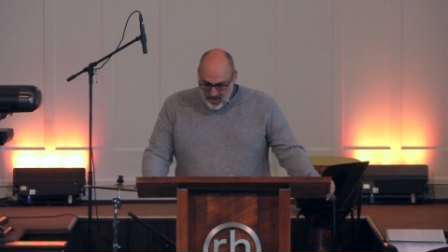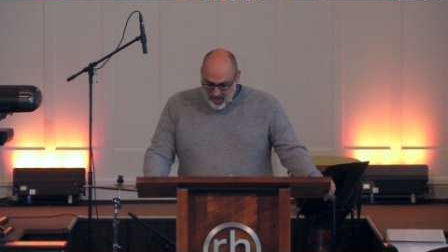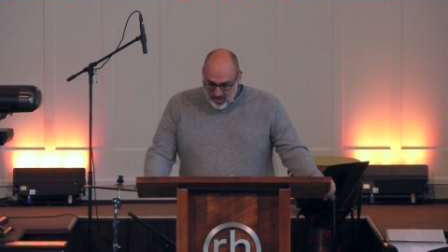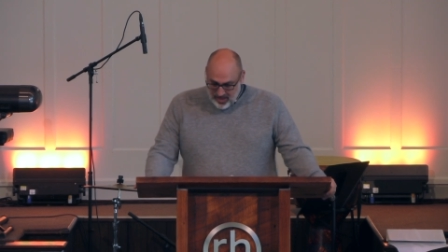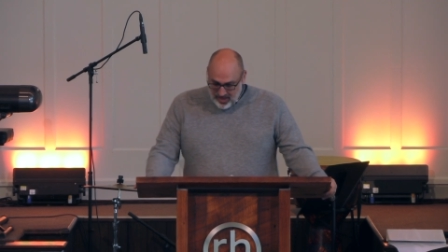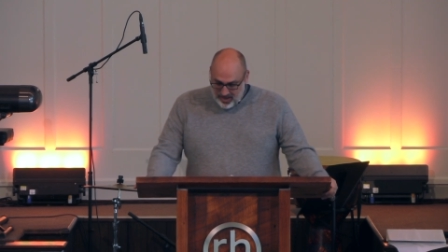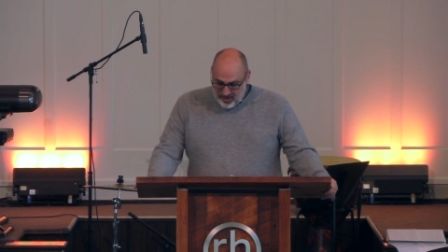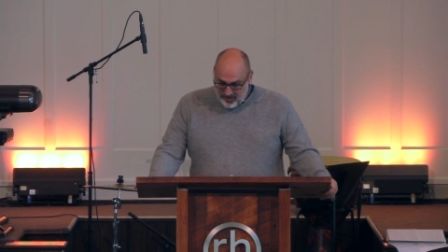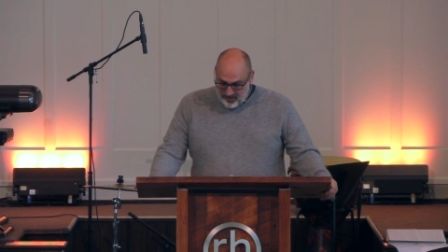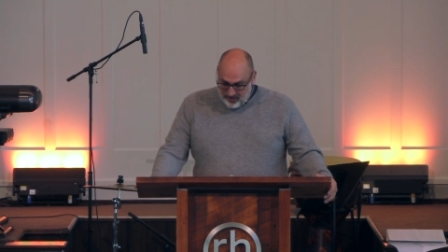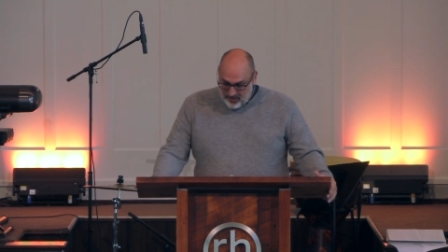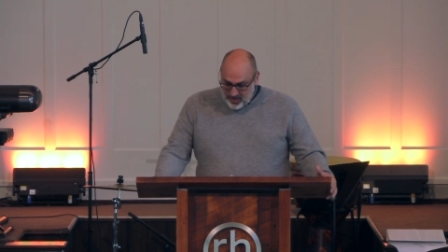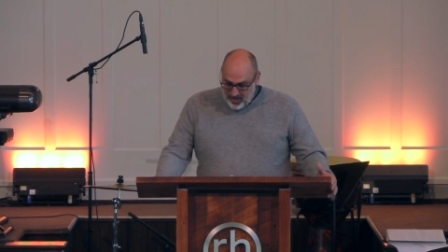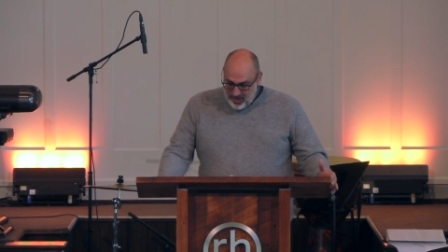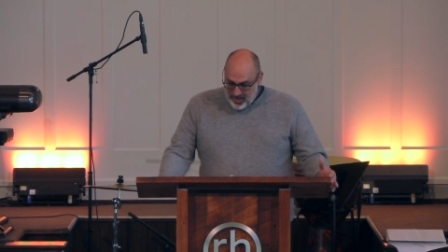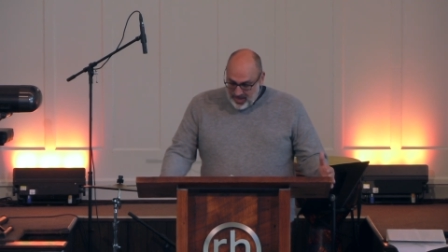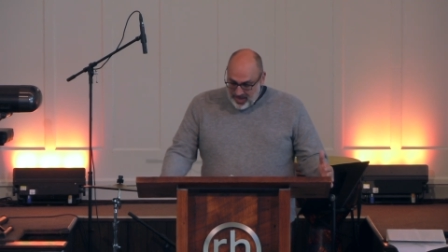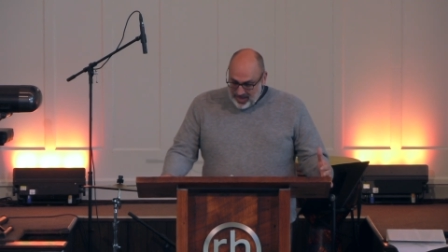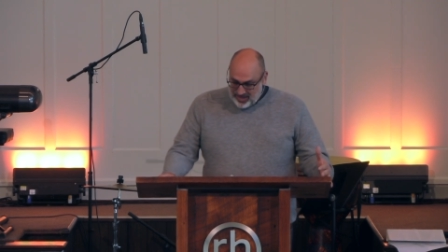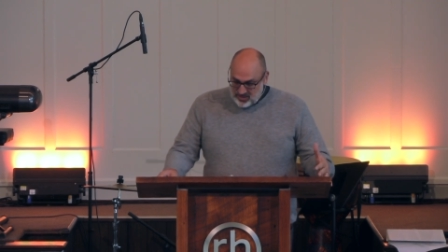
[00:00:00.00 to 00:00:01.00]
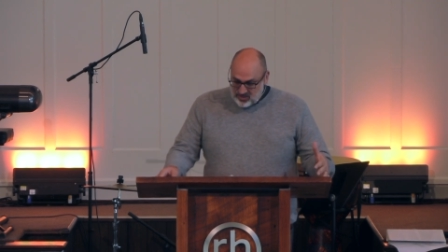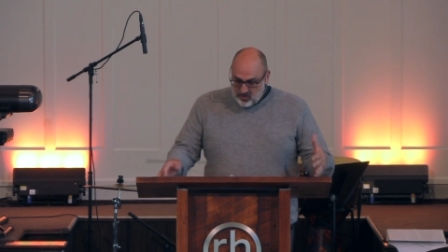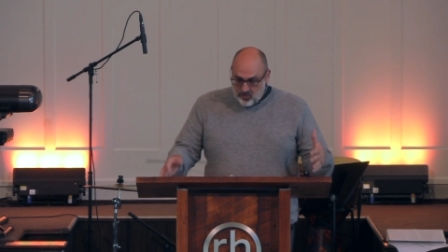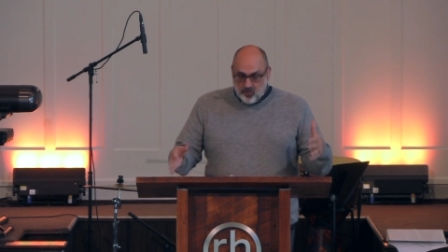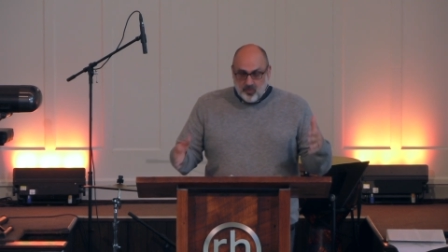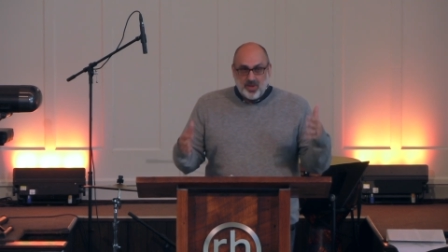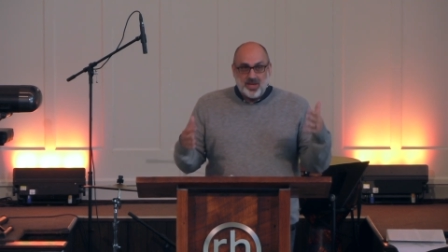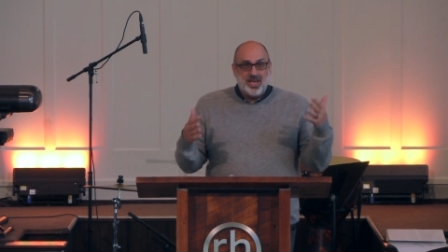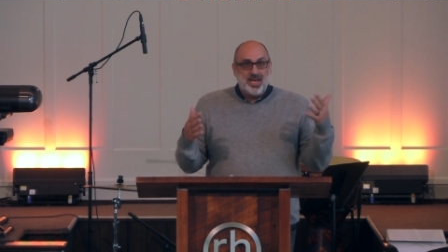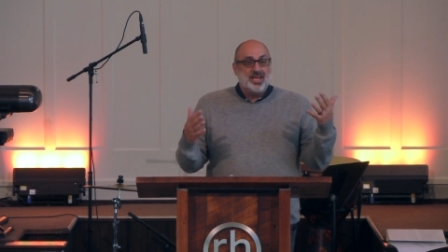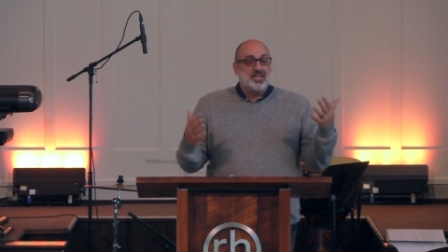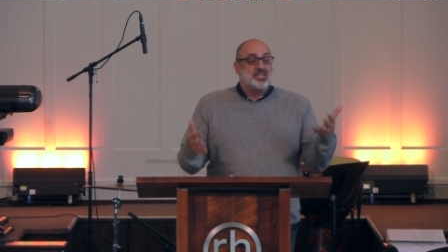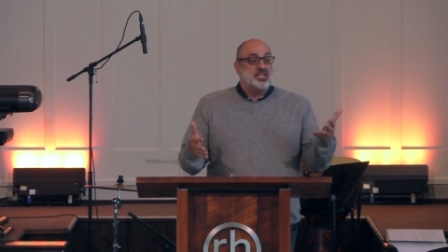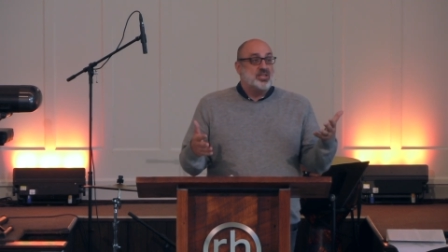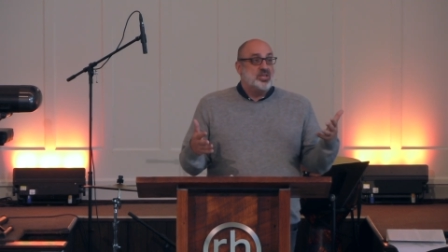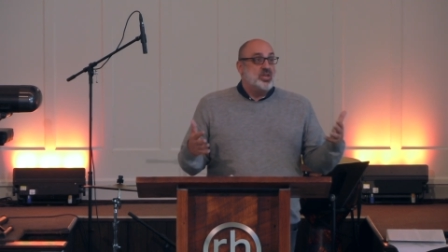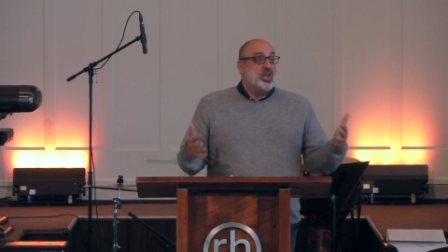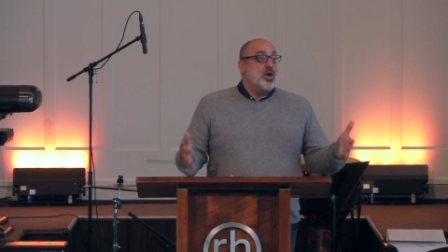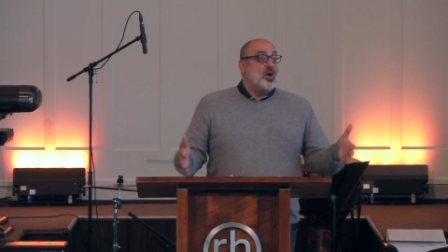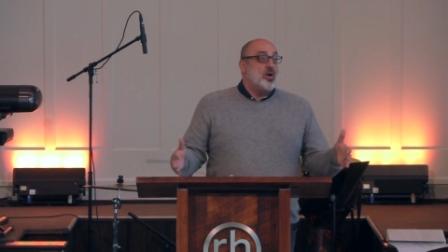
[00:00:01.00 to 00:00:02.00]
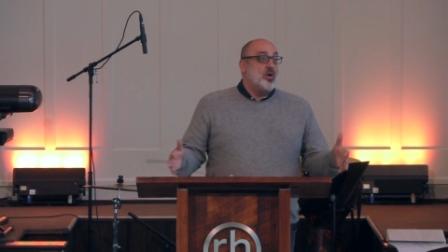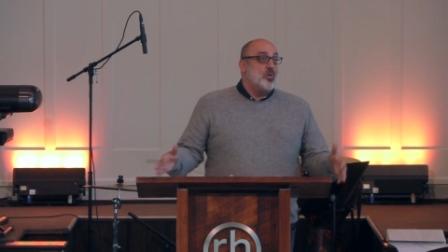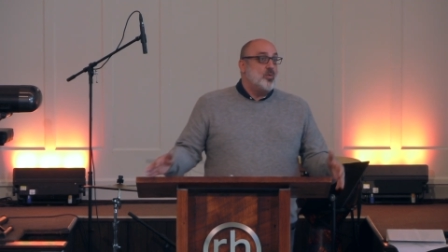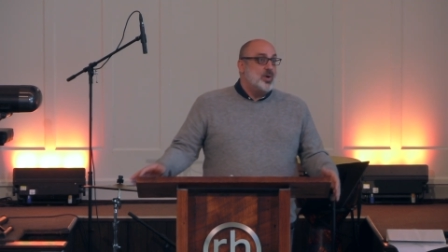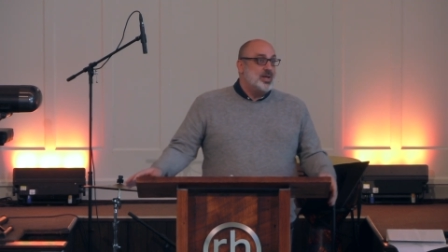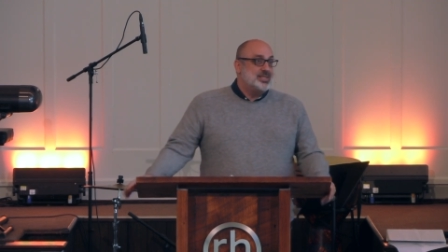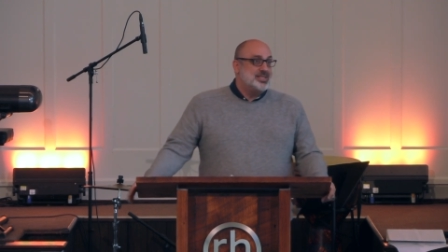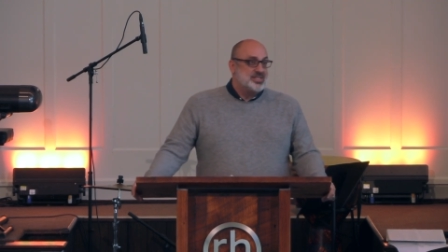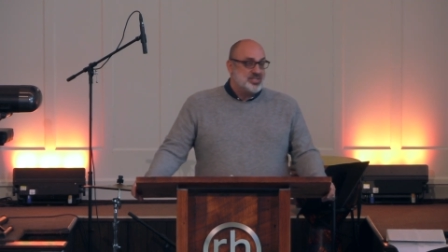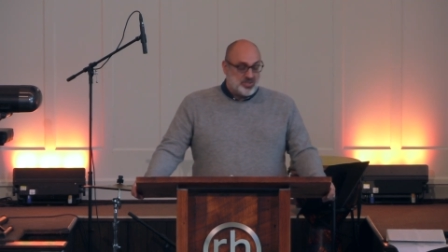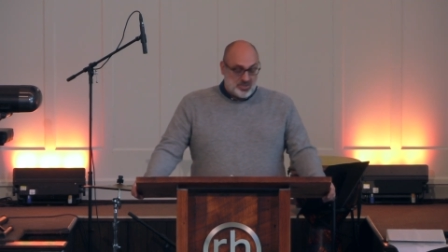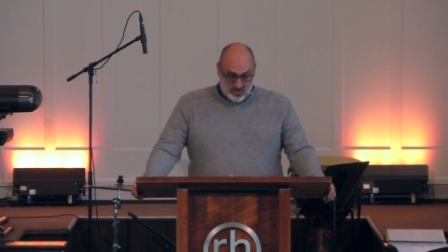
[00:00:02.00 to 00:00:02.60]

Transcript: Um, and so we need to know what does